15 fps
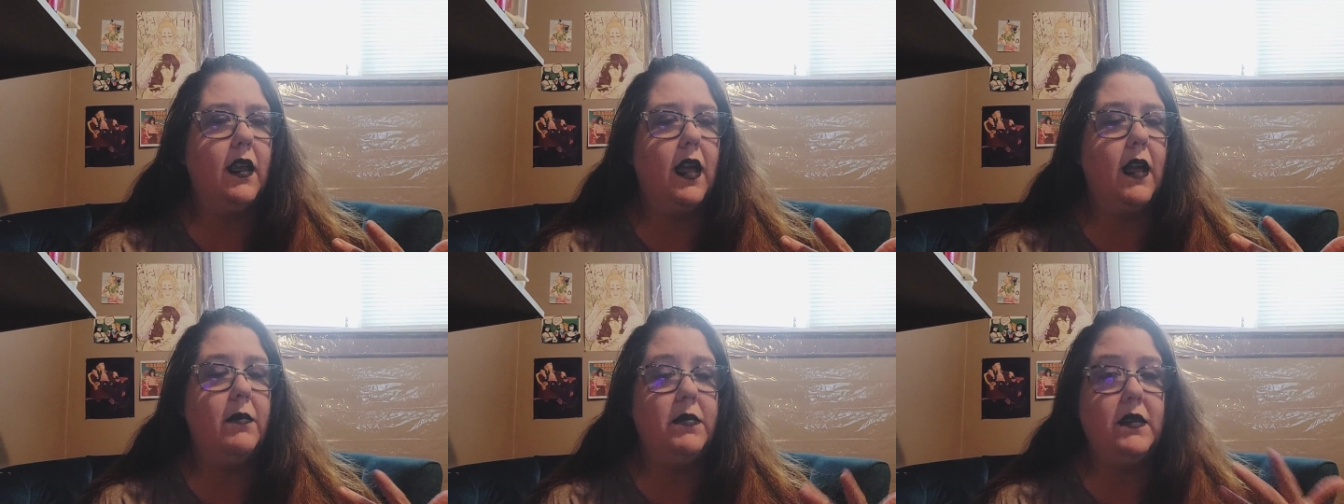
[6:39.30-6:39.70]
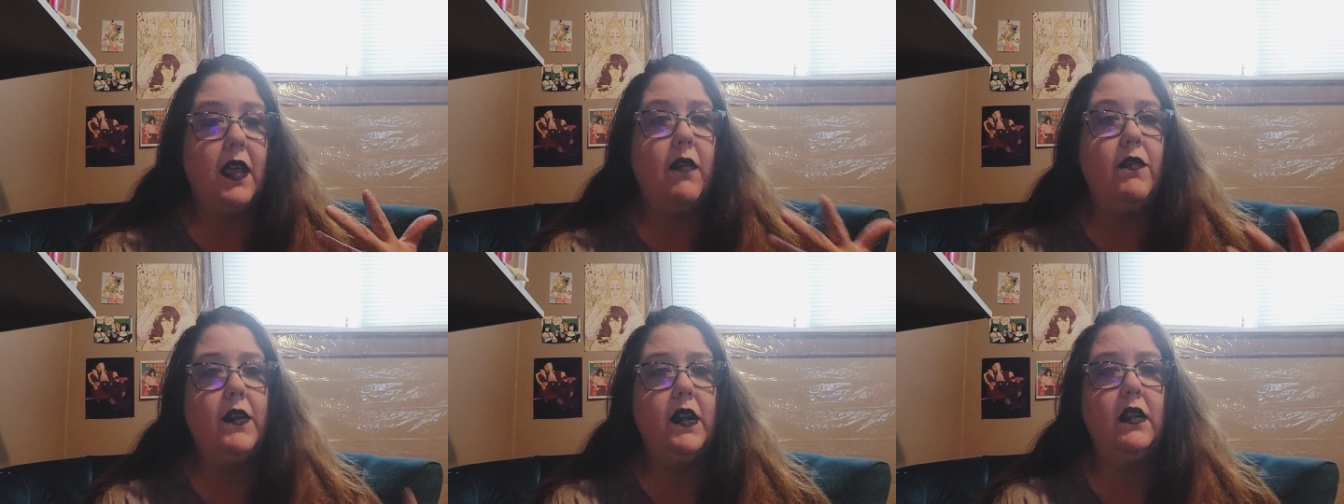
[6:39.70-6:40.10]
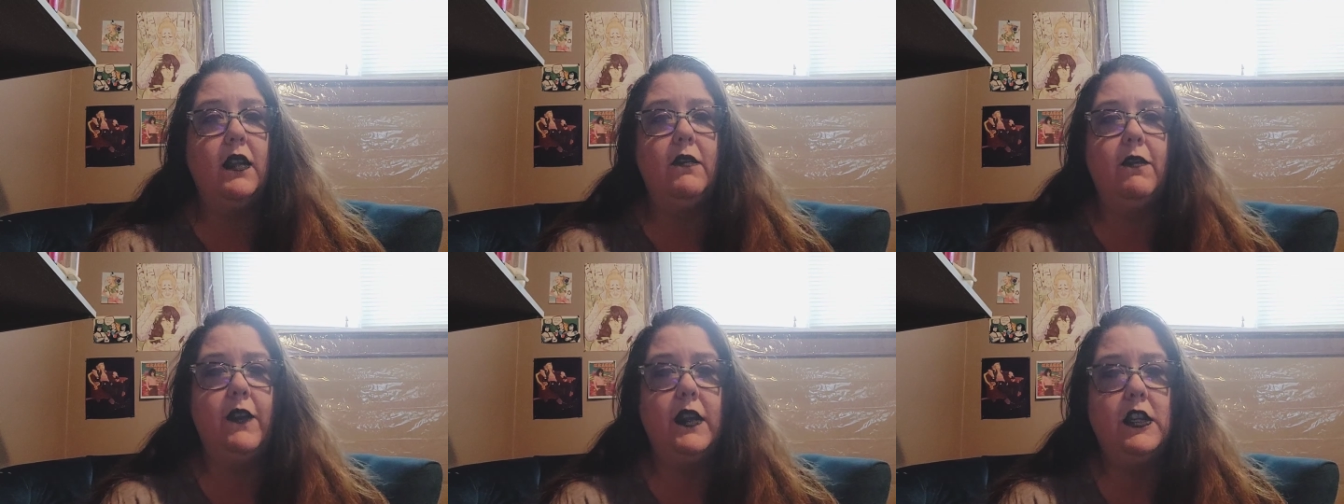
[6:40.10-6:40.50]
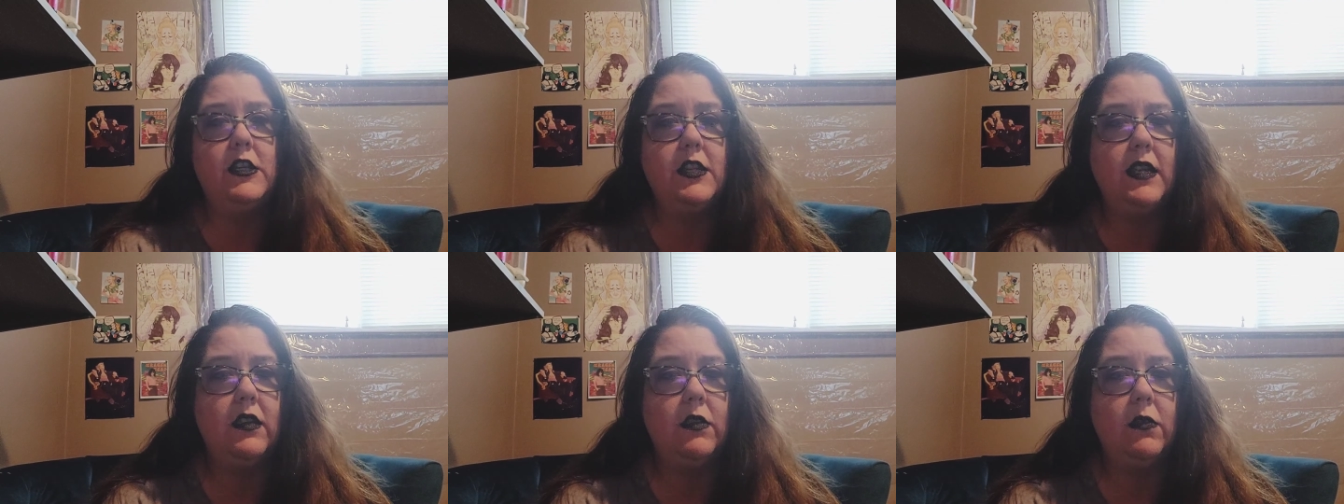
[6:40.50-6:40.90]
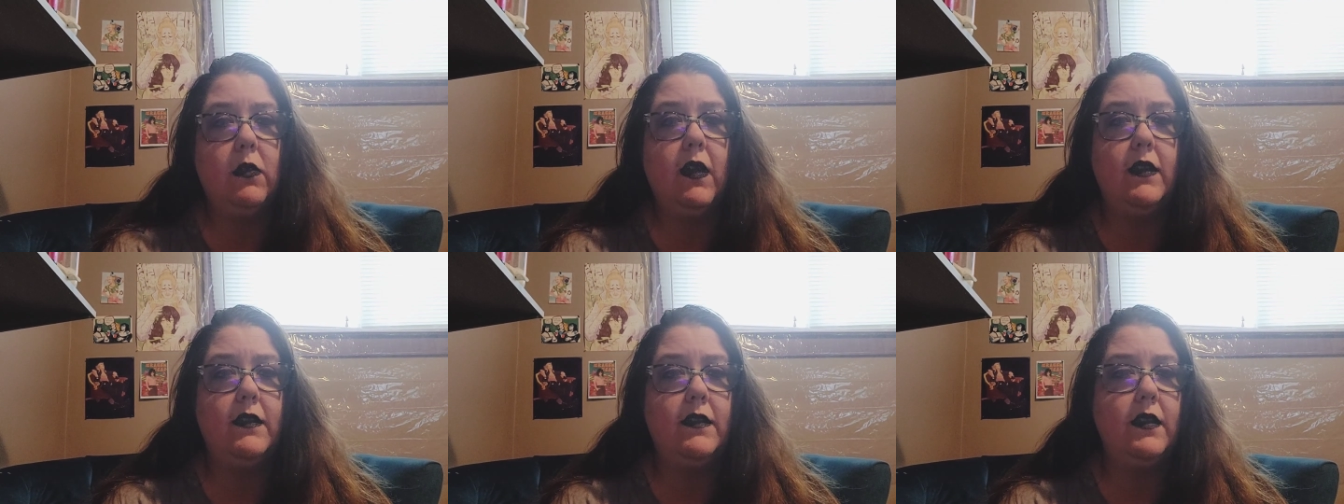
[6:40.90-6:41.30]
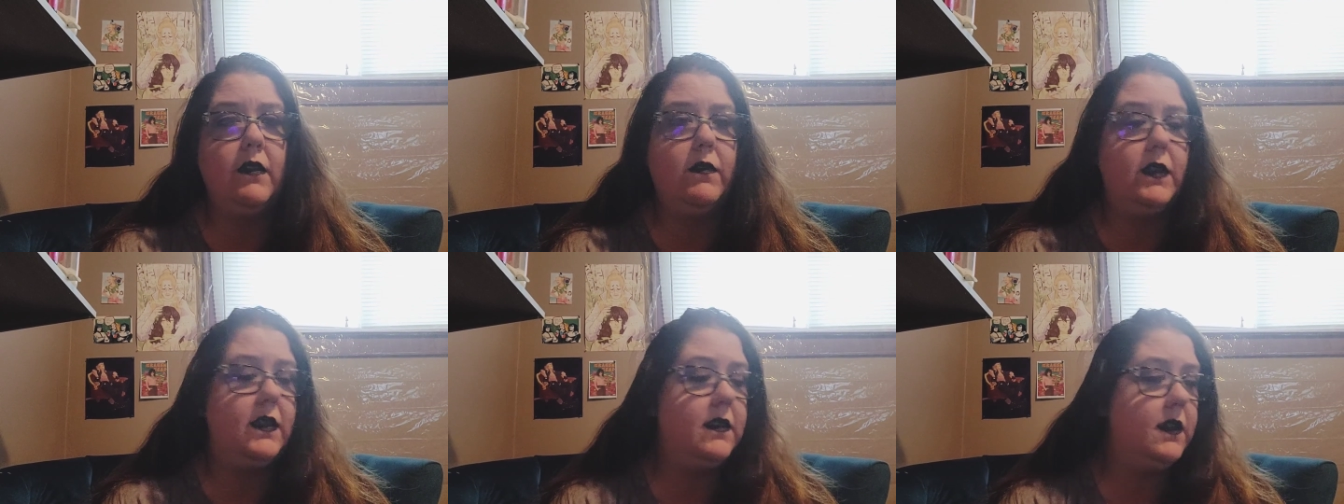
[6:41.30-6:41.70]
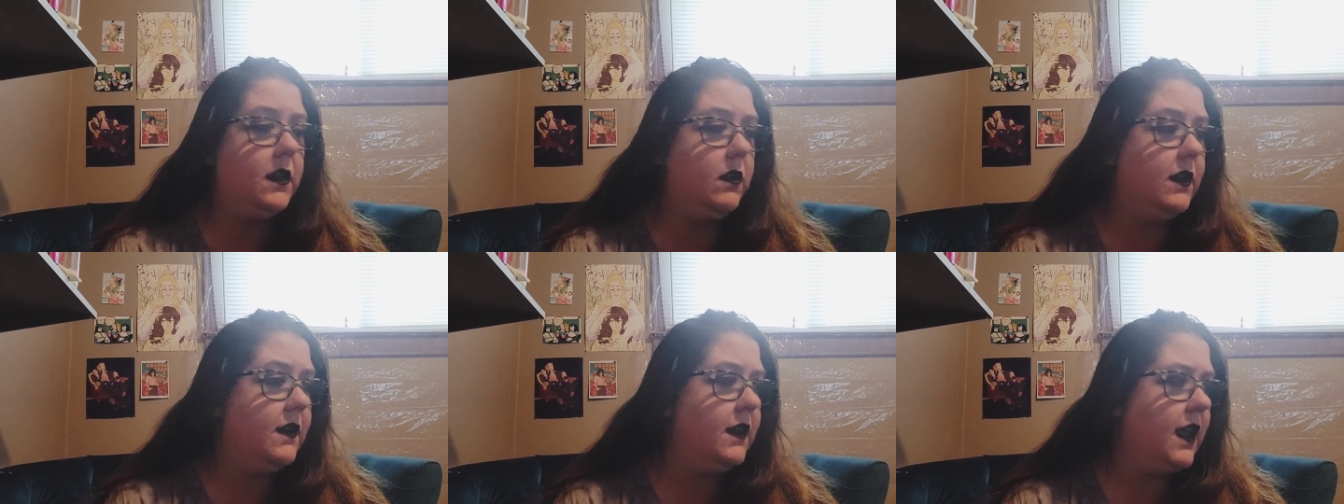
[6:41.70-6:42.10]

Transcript: I'm definitely finishing the rest of the series.